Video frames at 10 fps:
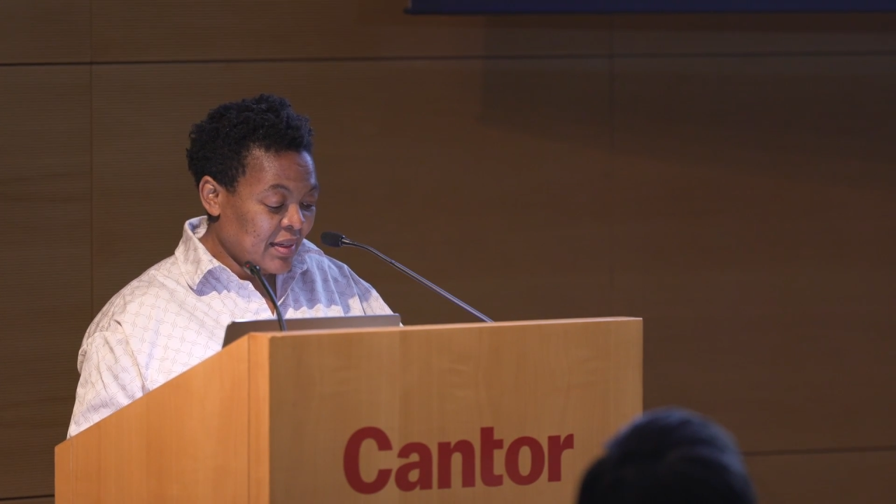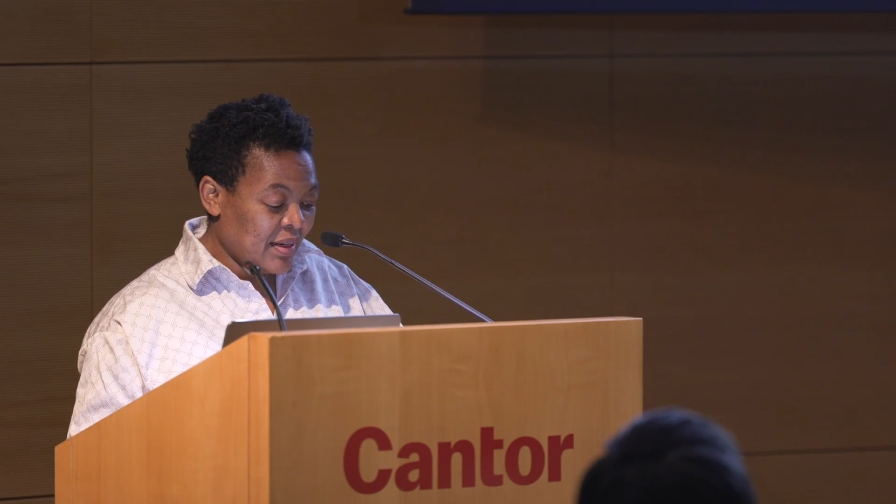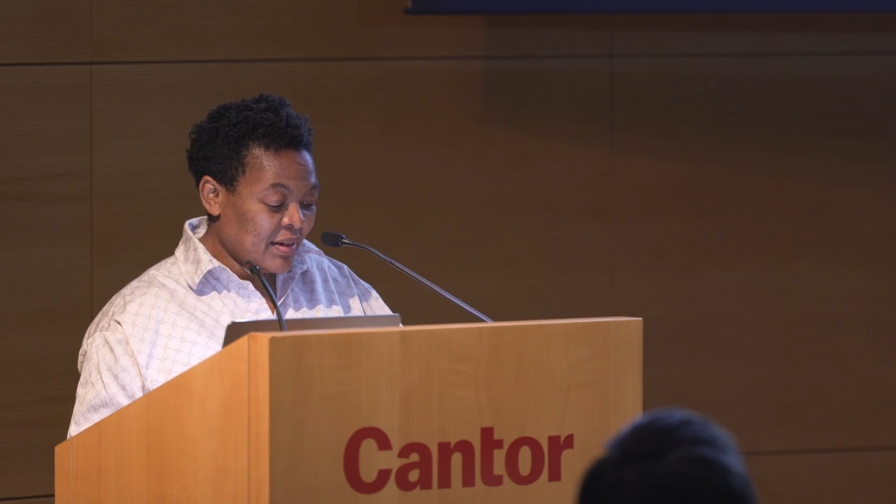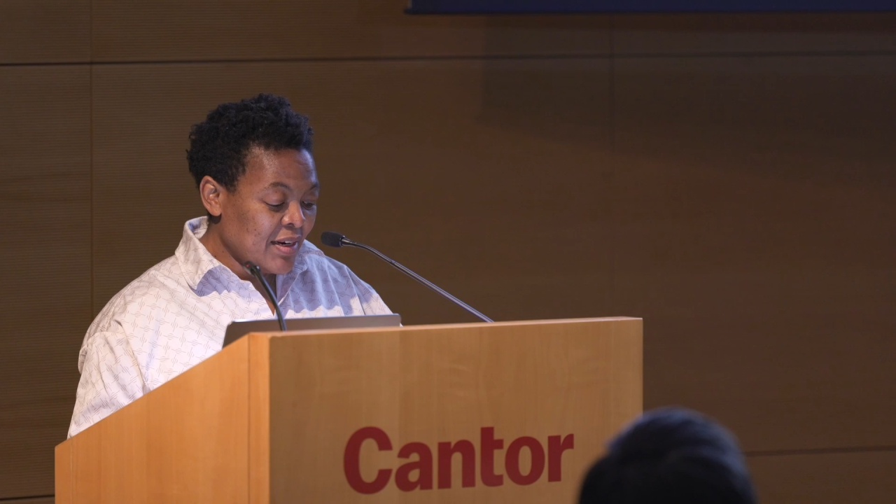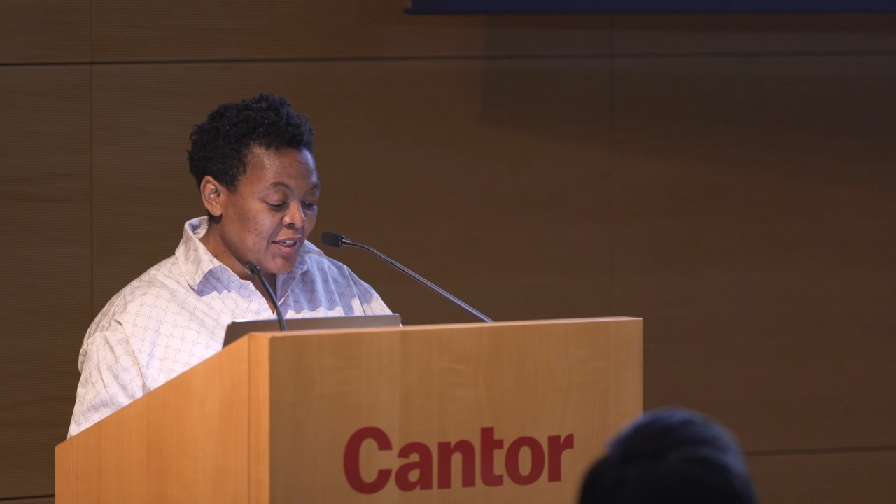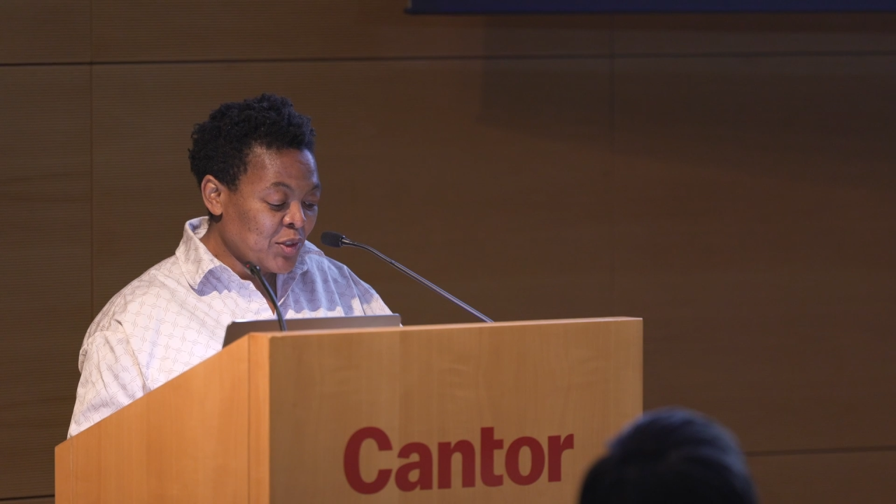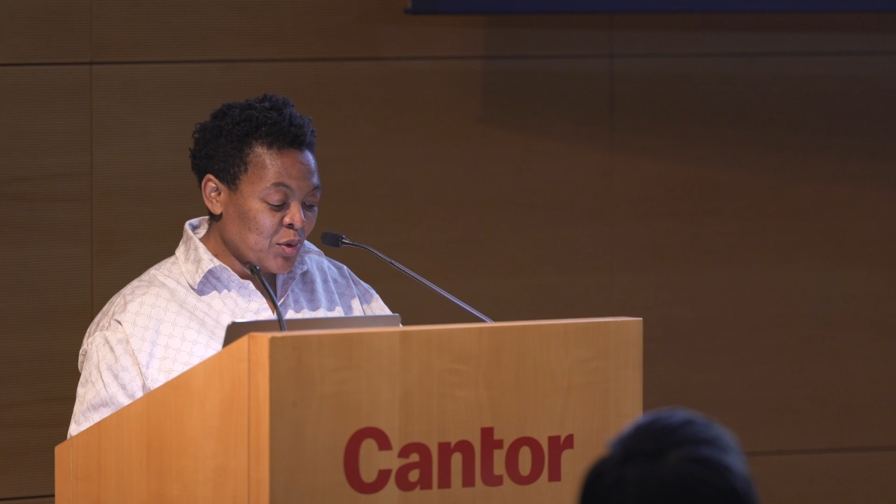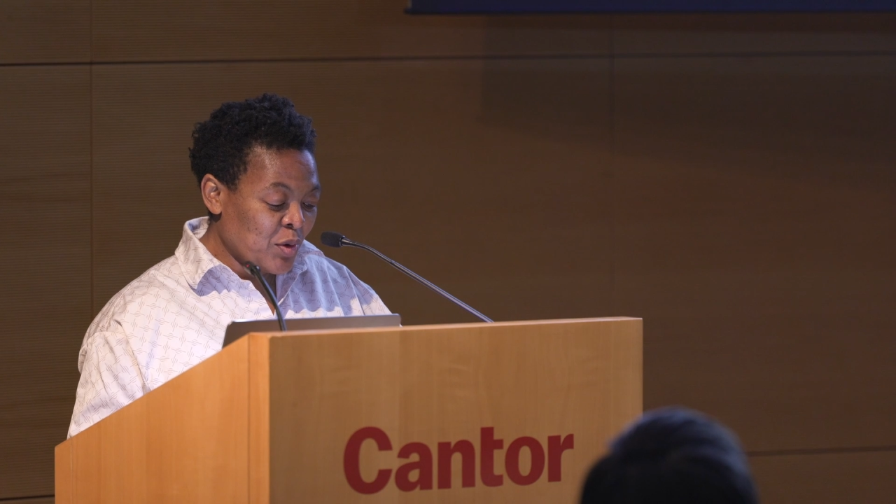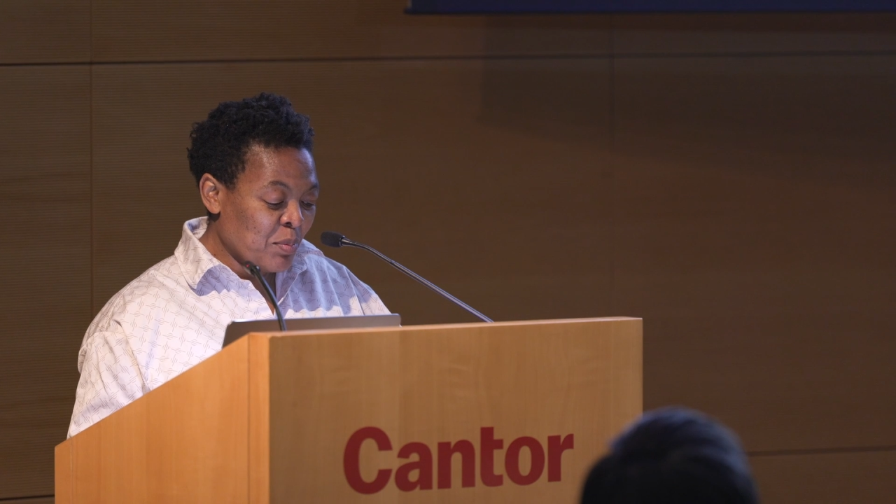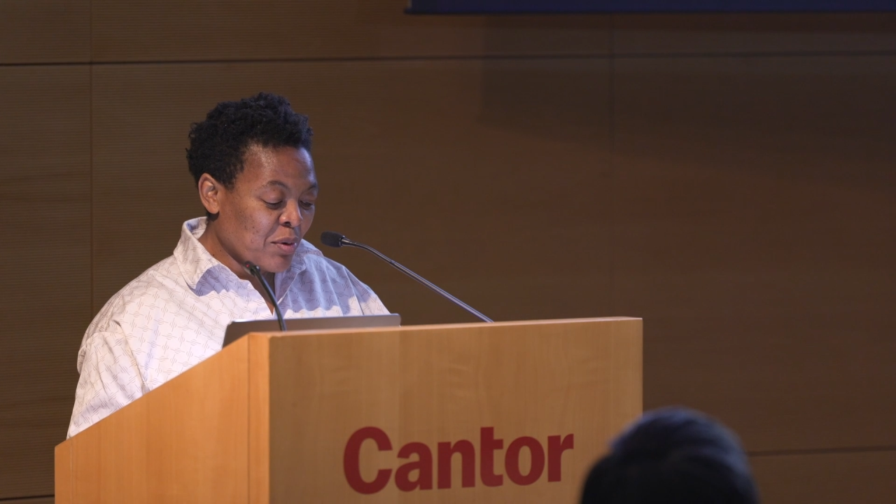It leads
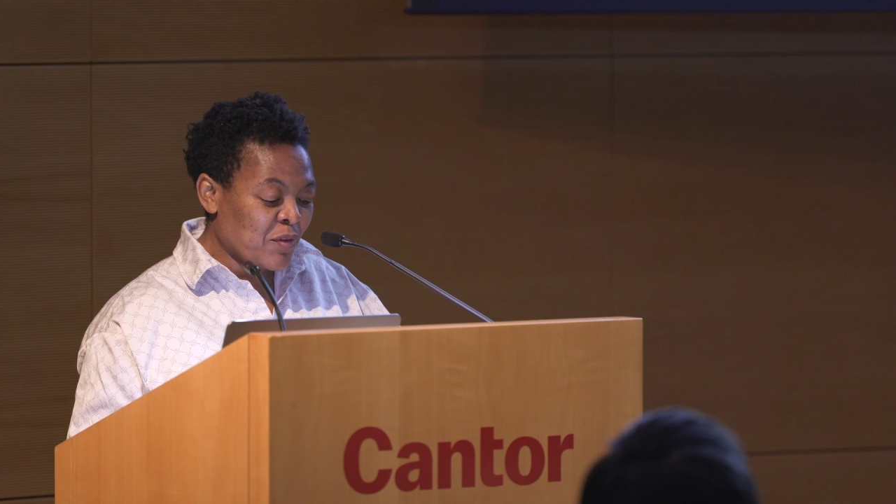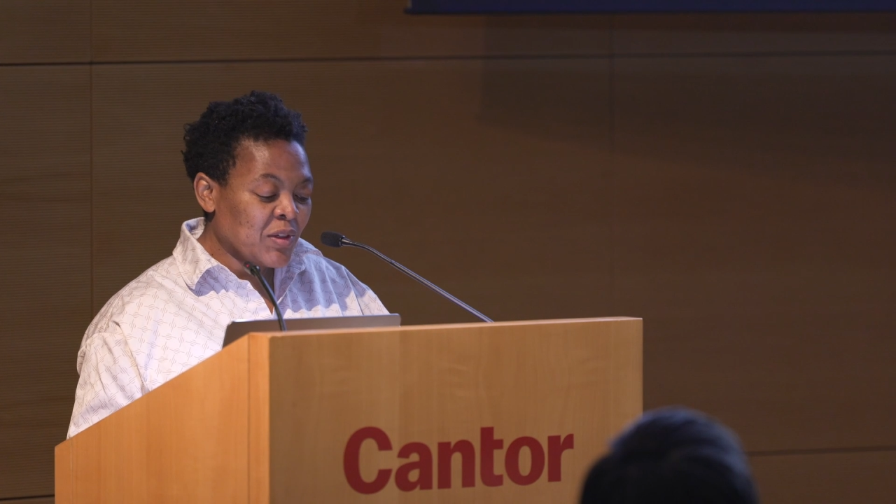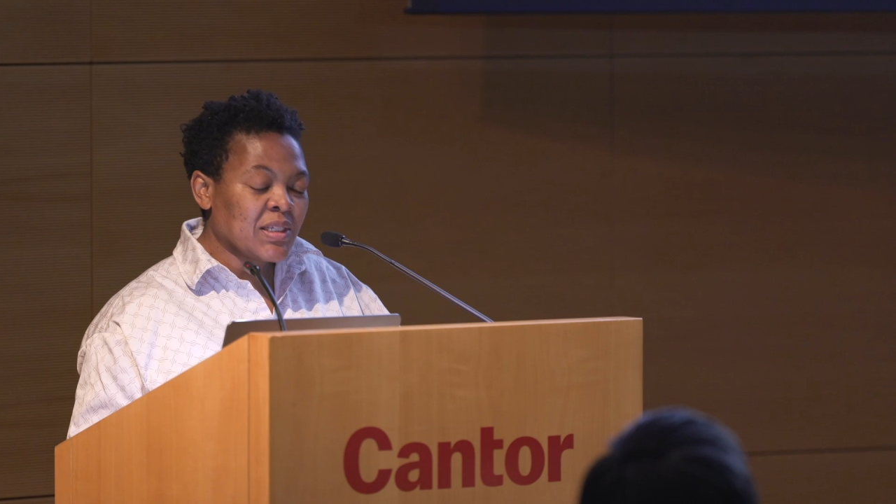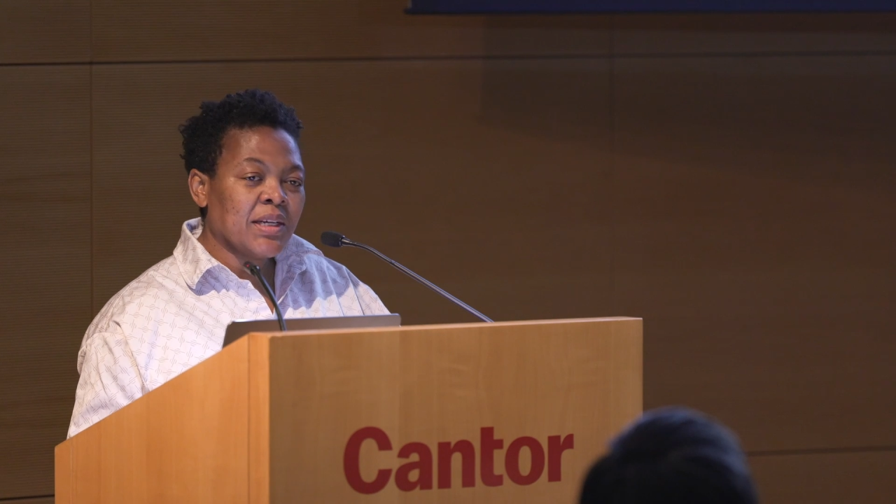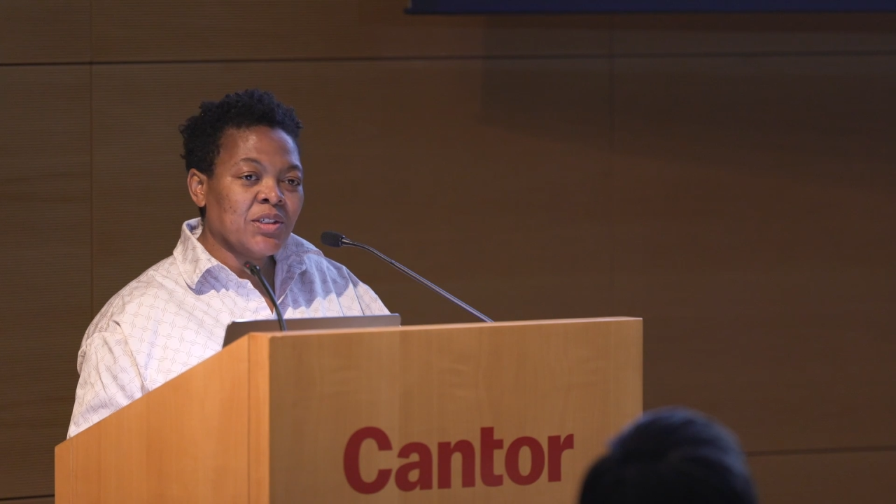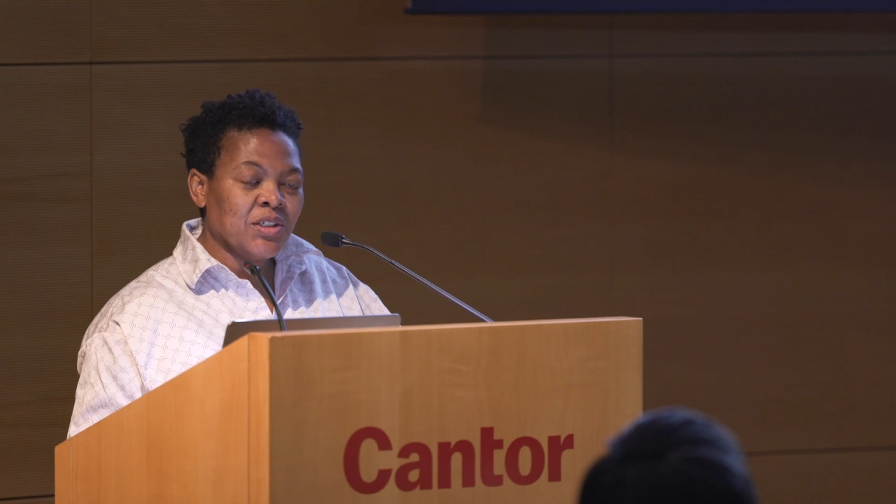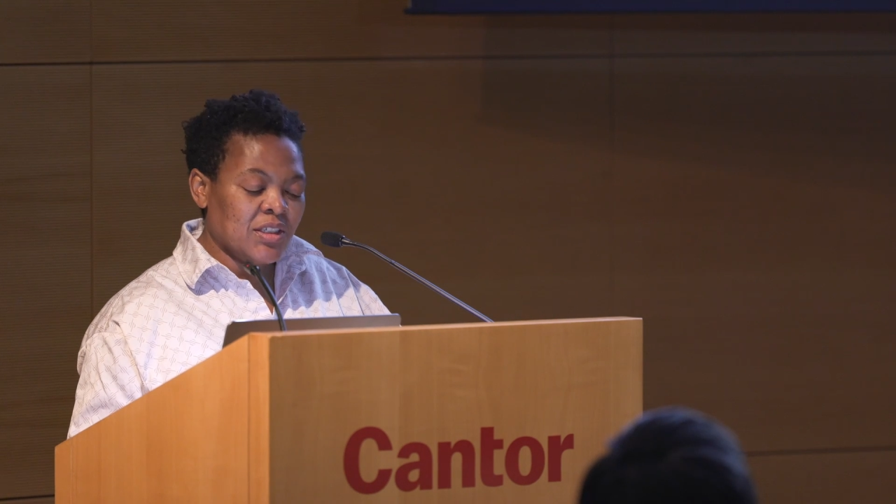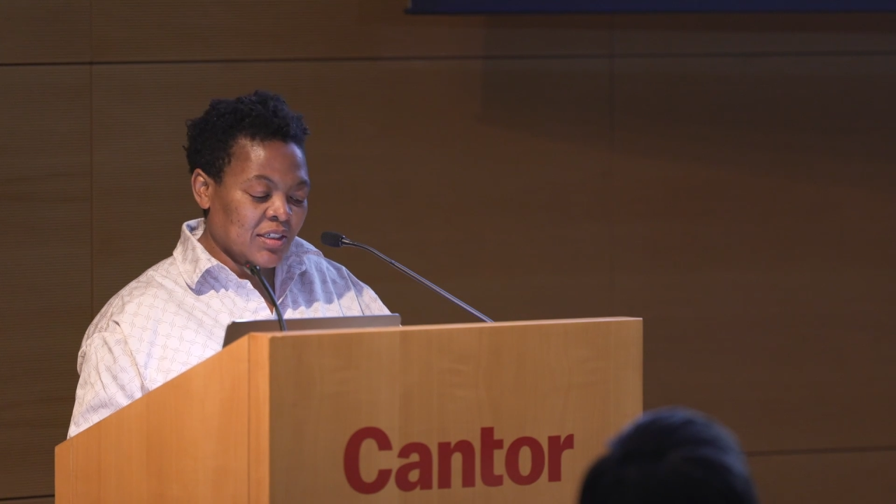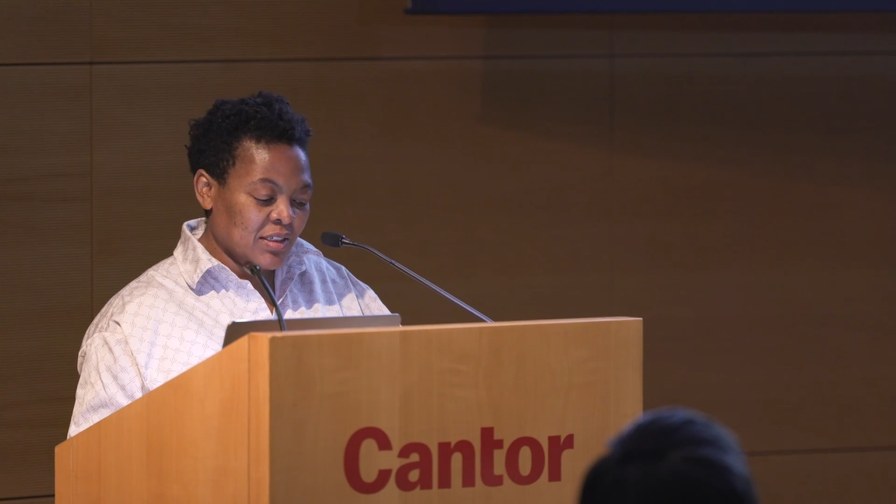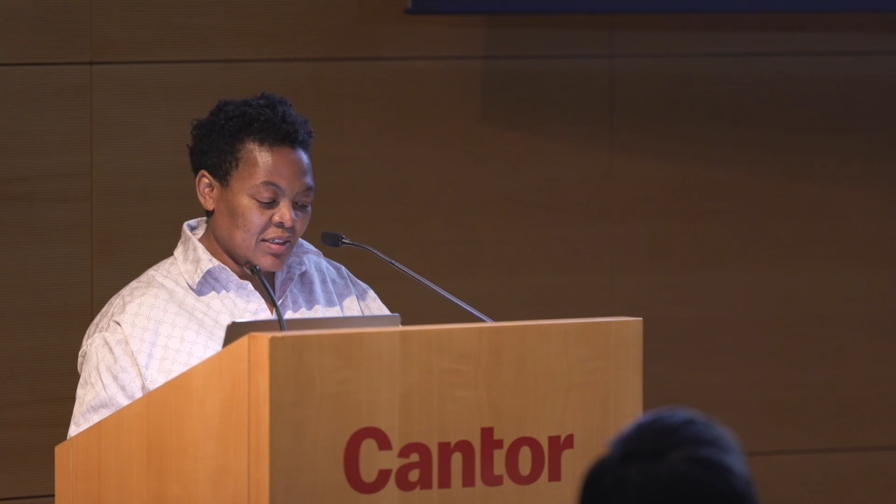to
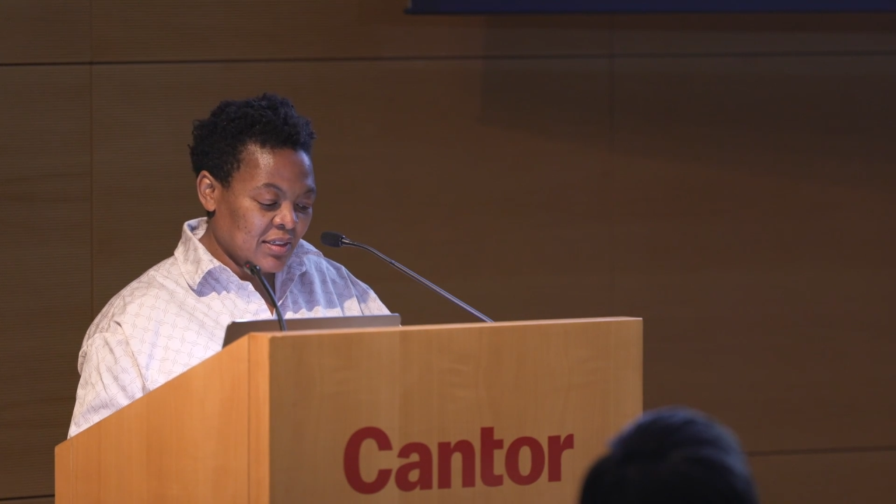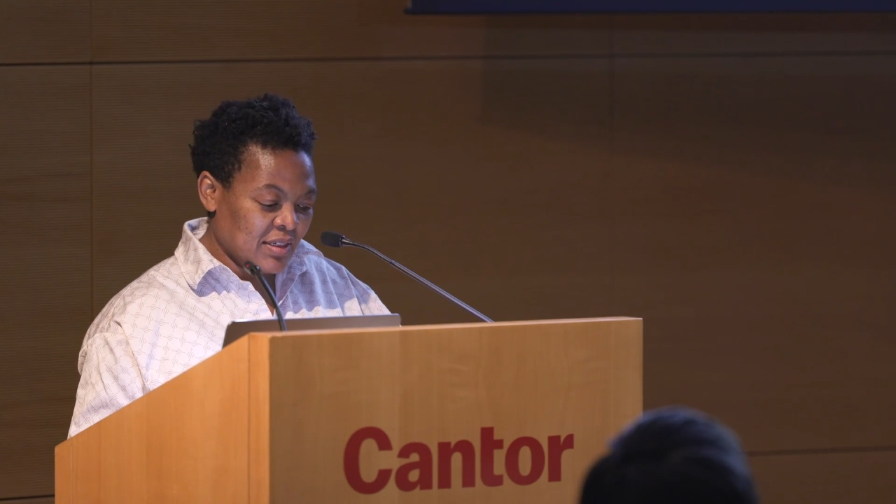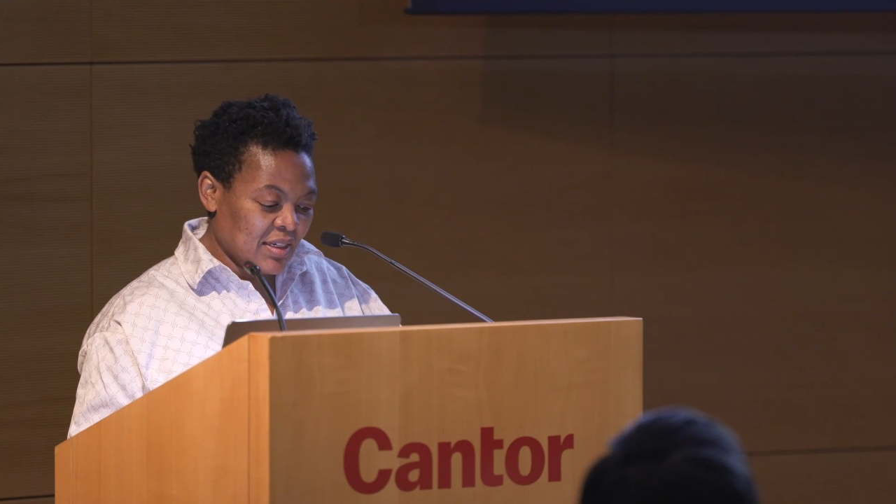improvisation.